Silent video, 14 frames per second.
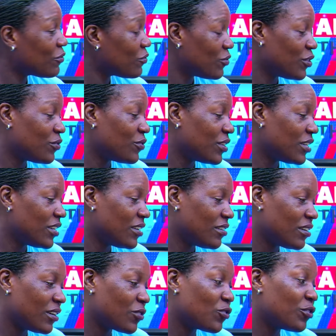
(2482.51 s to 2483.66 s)
really
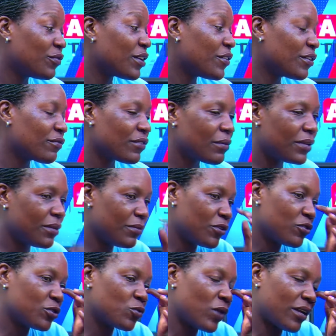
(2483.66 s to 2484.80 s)
are God fearing family,
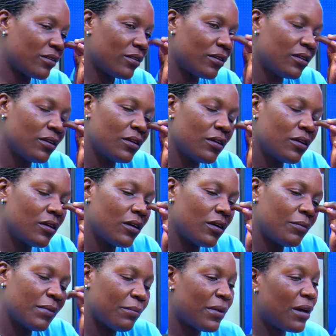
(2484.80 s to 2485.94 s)
because one,
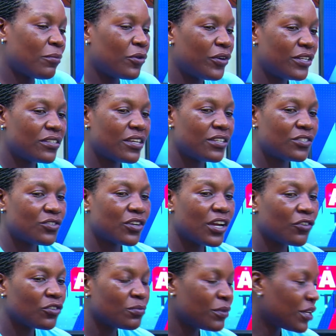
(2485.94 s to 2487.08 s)
my mom always says you
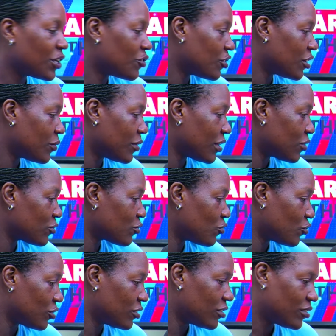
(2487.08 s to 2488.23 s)
cannot begin your day without
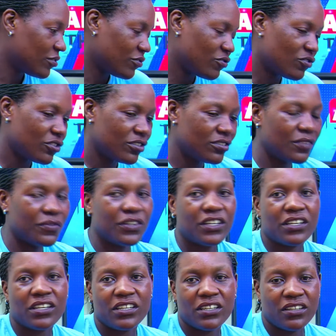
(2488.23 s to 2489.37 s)
God. God
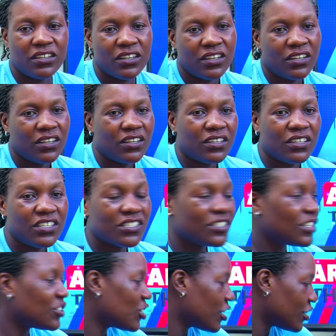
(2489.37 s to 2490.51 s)
definitely is the
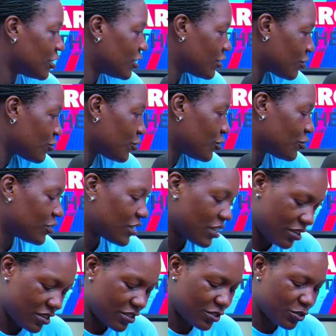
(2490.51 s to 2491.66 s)
journey through your
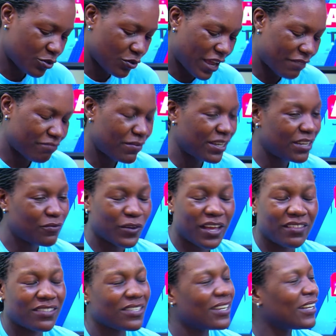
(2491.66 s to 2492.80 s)
day. So I believe where
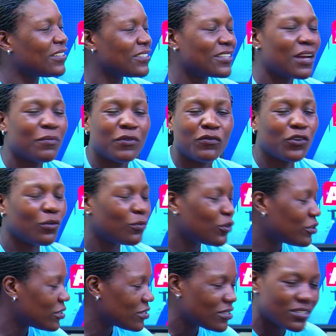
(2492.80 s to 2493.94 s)
this energy is coming from, all
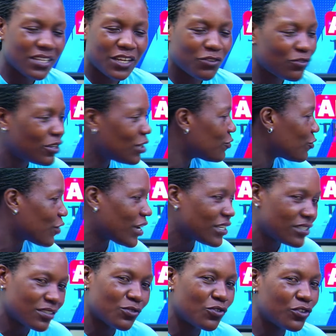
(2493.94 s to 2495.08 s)
these things I do left, right,
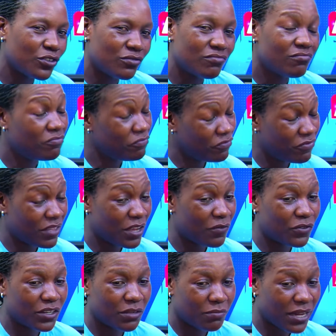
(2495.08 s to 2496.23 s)
is God,
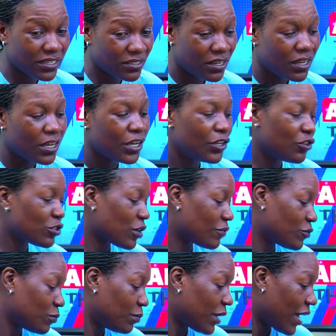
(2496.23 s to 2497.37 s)
thankfully. But you also have
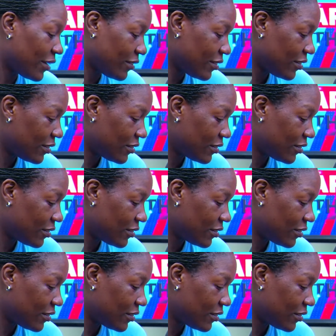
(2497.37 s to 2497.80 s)
to plan.